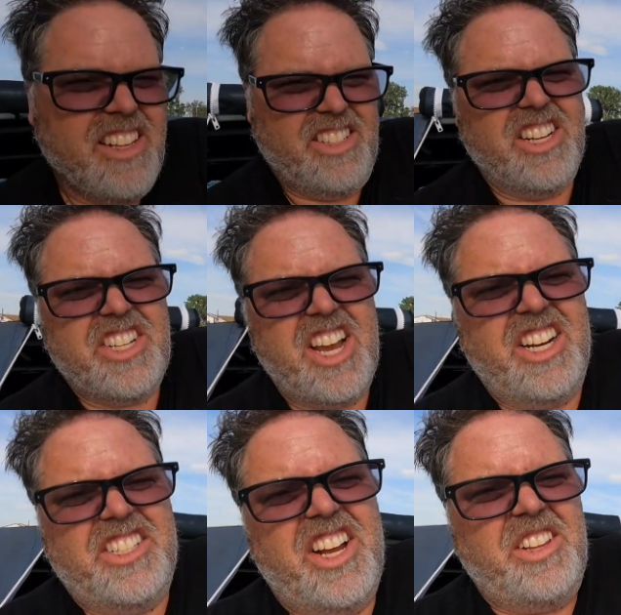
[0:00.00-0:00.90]
It does kind
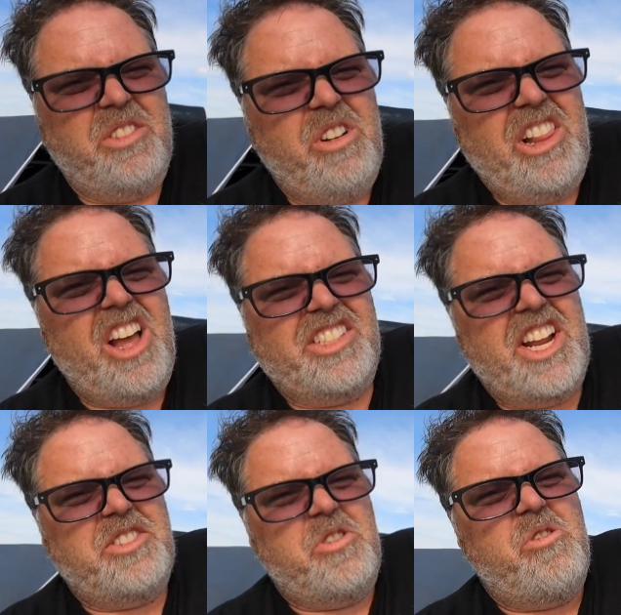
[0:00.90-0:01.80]
of suck, though. I lost
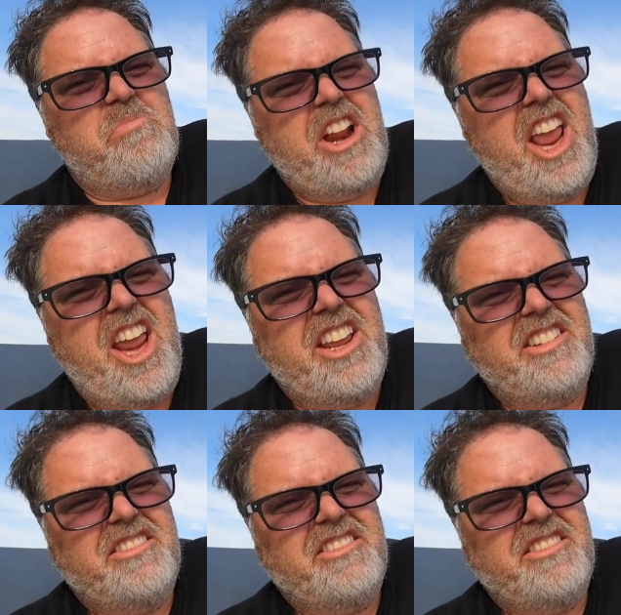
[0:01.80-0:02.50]
that drone, but hey,